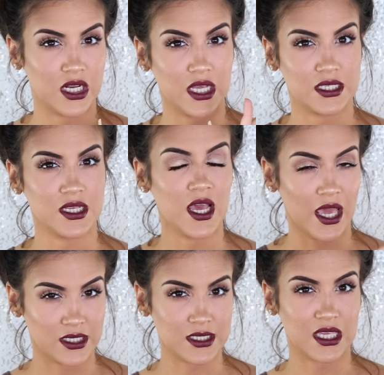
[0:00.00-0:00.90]
It is,
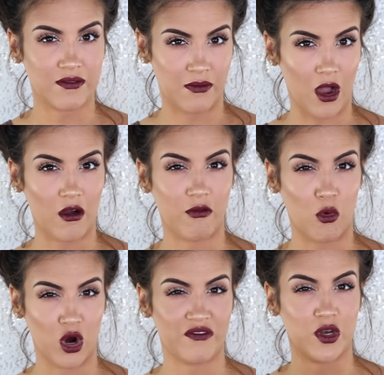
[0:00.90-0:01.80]
it does give off
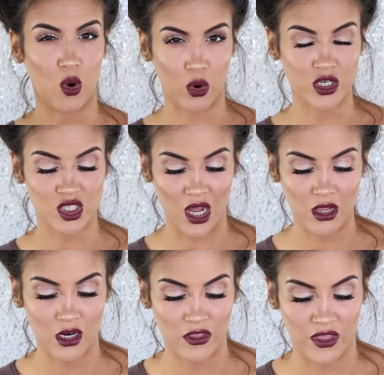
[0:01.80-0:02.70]
more of an orange
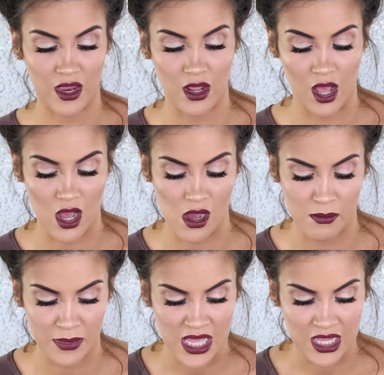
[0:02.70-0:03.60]
color than
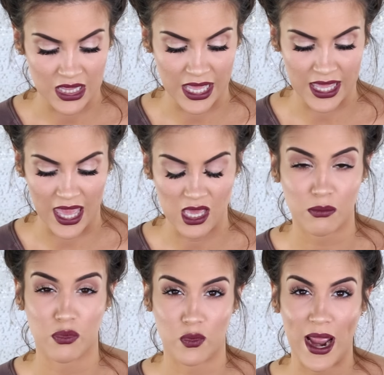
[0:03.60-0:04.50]
um, like a
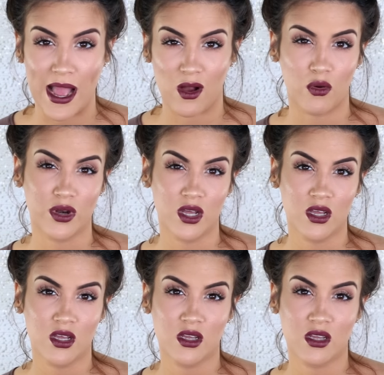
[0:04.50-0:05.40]
brown
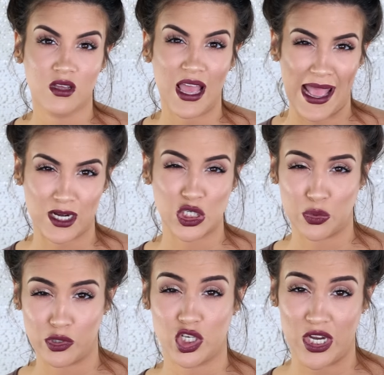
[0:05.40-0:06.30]

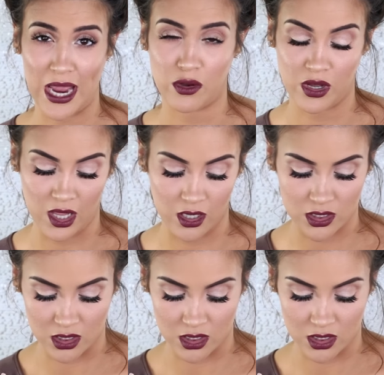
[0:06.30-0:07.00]
actual shadow color.